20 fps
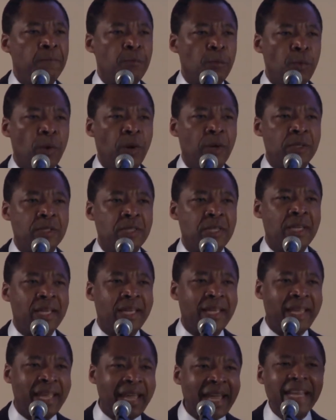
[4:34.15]
was
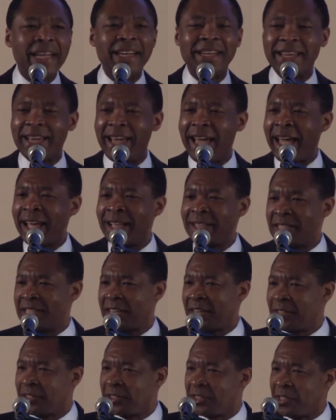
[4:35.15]
in the
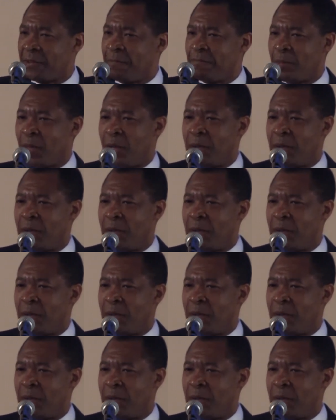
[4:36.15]
80s.